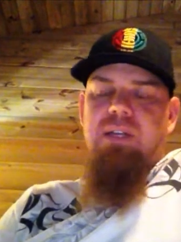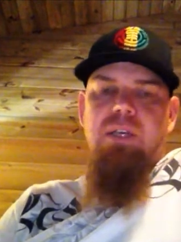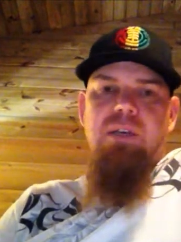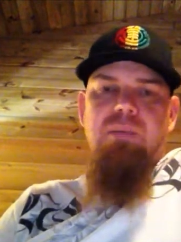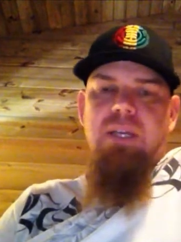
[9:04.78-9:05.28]

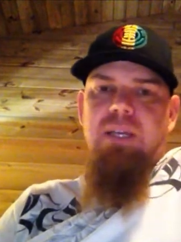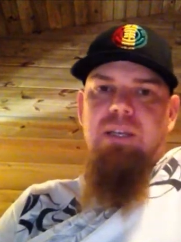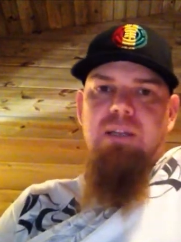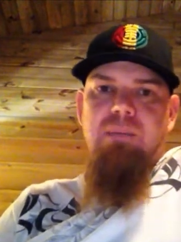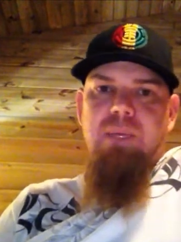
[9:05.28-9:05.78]

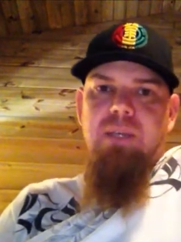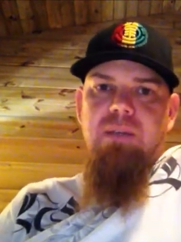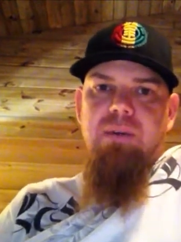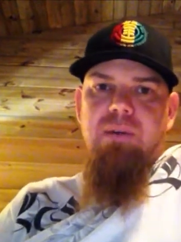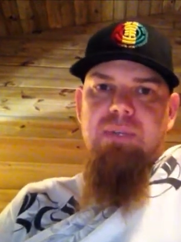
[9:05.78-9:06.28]
accumulated in me
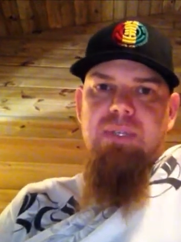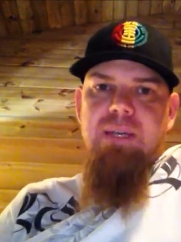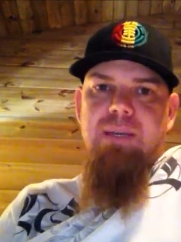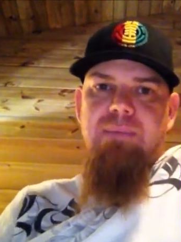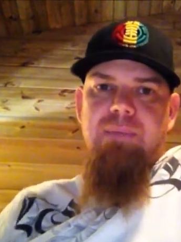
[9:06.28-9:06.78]
over
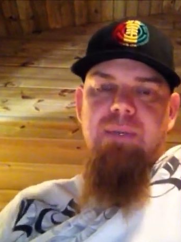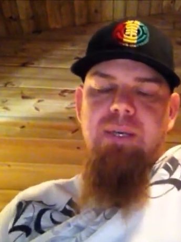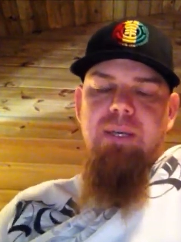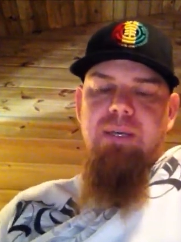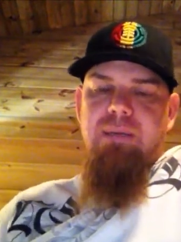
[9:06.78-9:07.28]
time.
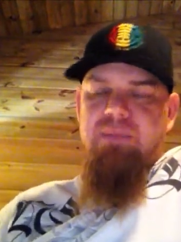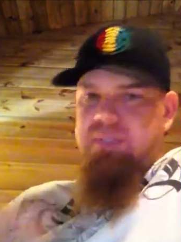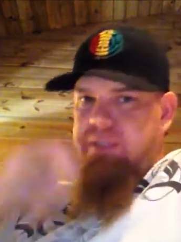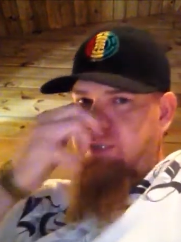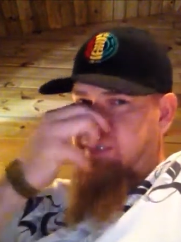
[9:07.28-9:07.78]
It was
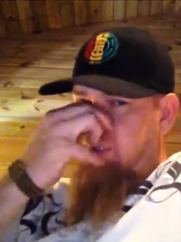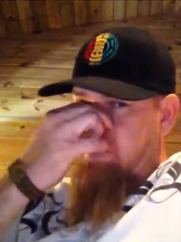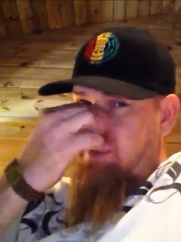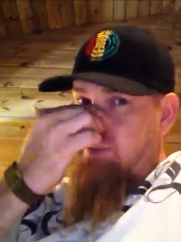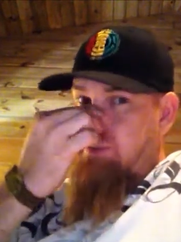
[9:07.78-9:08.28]
easier
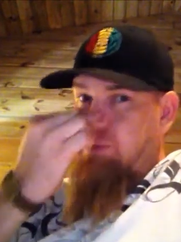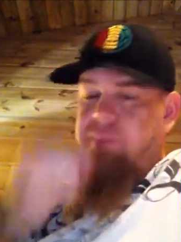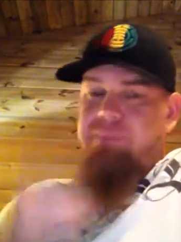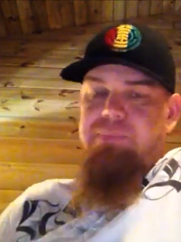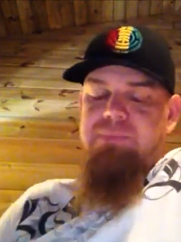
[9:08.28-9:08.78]
to
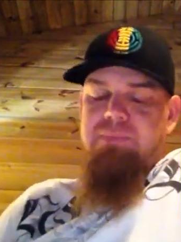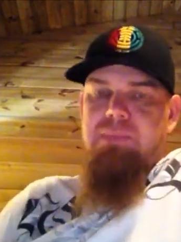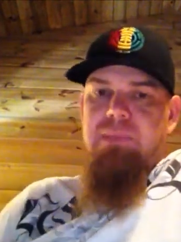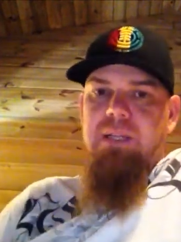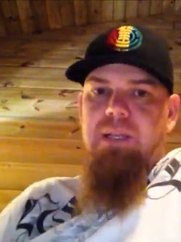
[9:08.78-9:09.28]

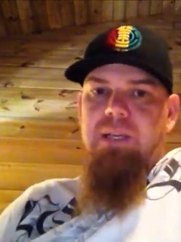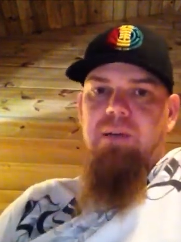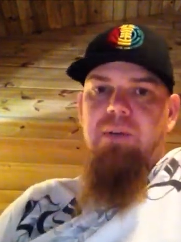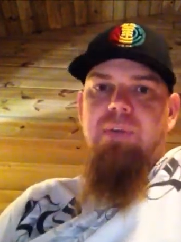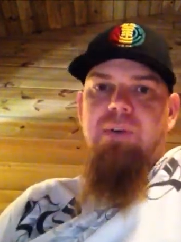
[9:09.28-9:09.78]
let
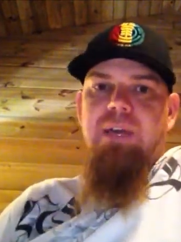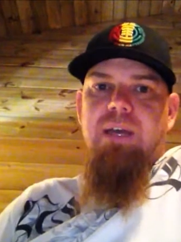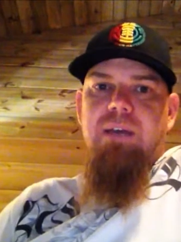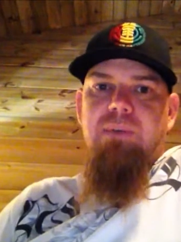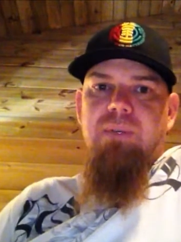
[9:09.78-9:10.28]
go of all
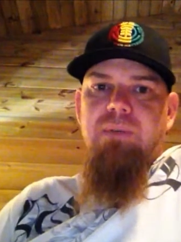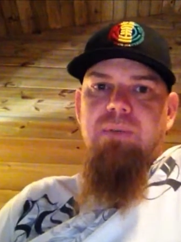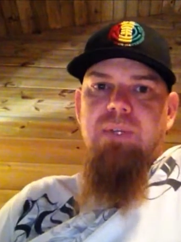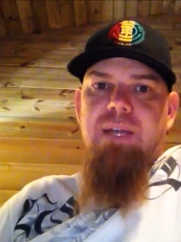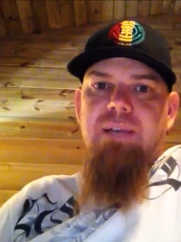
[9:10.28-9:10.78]
that when you
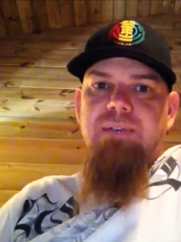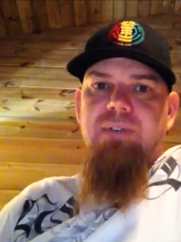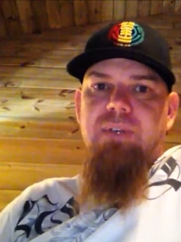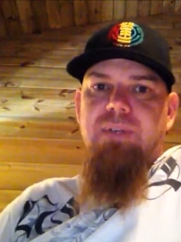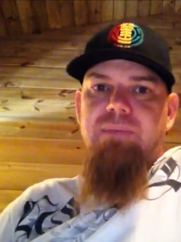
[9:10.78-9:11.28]
realize
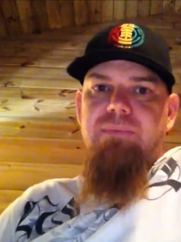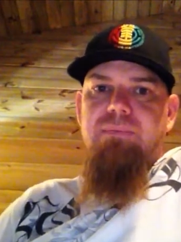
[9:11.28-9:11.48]
that